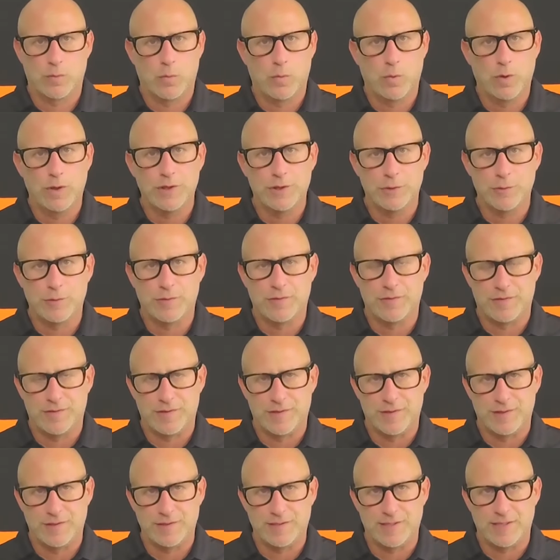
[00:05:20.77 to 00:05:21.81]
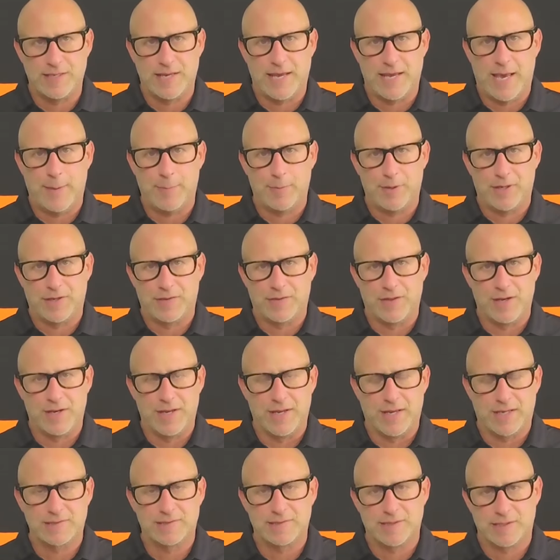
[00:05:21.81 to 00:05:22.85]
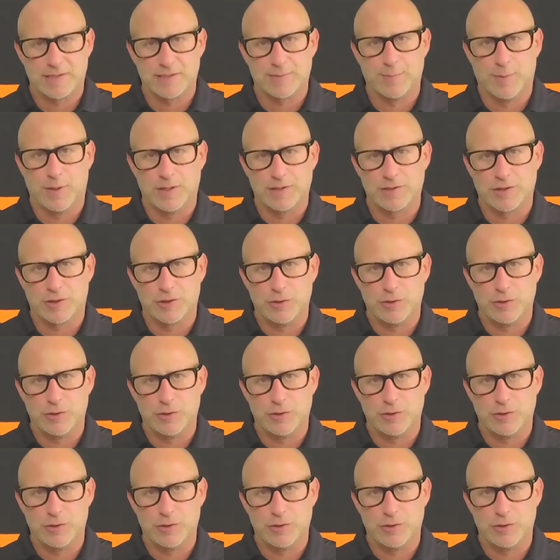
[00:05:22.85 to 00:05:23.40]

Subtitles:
What do you see happening in the next 6 months?